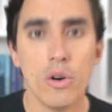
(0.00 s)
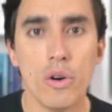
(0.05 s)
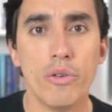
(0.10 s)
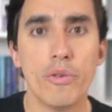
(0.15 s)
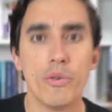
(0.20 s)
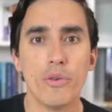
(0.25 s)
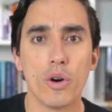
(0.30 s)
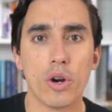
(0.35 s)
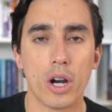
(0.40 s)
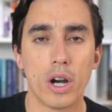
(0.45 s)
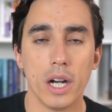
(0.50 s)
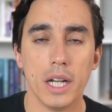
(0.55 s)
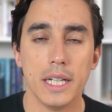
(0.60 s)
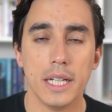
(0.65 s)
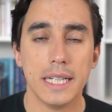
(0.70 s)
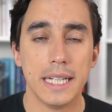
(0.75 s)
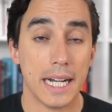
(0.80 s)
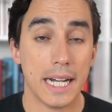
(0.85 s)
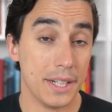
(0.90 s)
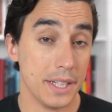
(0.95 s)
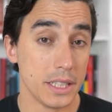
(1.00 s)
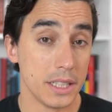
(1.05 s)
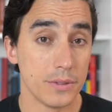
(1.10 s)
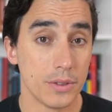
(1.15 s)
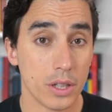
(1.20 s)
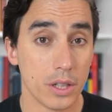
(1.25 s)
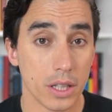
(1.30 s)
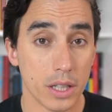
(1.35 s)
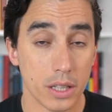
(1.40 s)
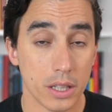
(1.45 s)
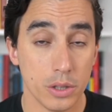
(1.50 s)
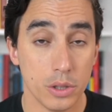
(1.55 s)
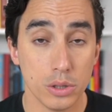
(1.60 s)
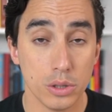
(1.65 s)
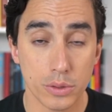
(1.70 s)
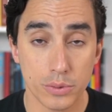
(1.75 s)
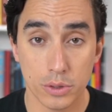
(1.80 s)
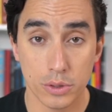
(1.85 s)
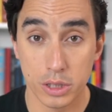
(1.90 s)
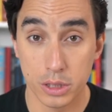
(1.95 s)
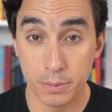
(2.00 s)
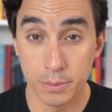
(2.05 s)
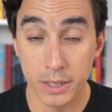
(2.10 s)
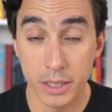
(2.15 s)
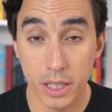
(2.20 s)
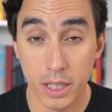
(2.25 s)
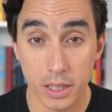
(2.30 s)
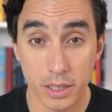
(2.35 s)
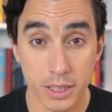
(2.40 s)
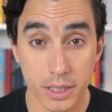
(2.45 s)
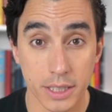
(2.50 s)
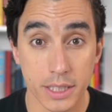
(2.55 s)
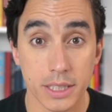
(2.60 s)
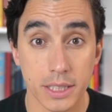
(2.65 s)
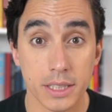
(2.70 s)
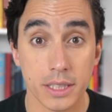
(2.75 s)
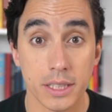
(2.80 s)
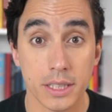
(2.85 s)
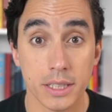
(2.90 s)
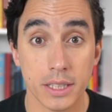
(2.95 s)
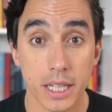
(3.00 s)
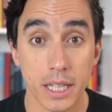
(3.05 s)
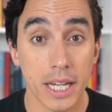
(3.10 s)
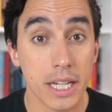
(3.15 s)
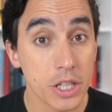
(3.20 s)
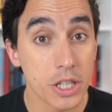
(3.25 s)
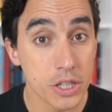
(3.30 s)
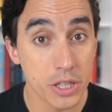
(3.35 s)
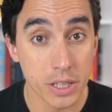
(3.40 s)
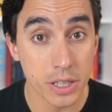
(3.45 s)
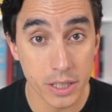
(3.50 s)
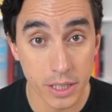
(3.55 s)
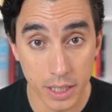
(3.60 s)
Four, and this is very useful, it's been done since the ancient